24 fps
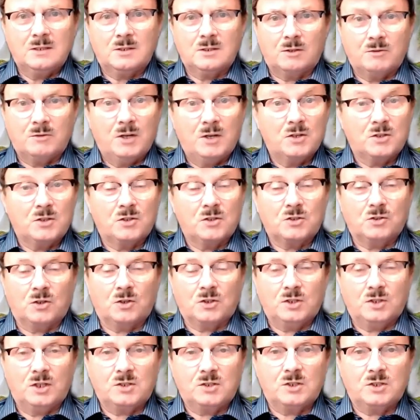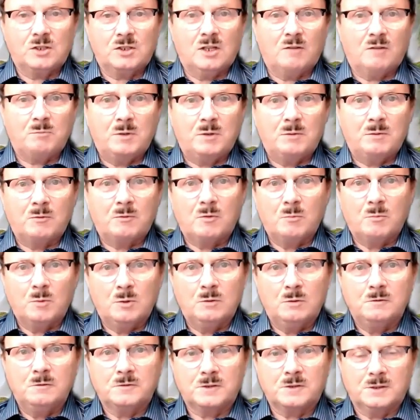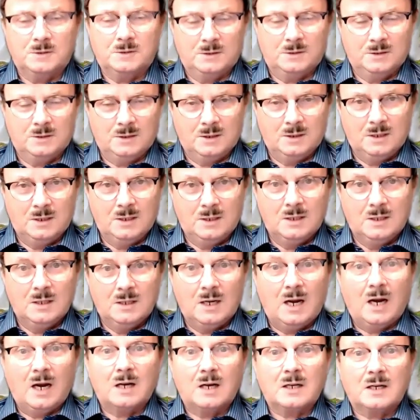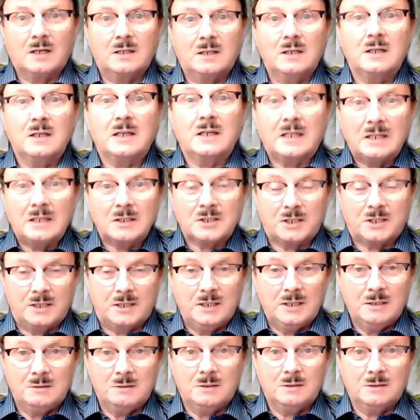her heirs and successors have been removed, are guilty,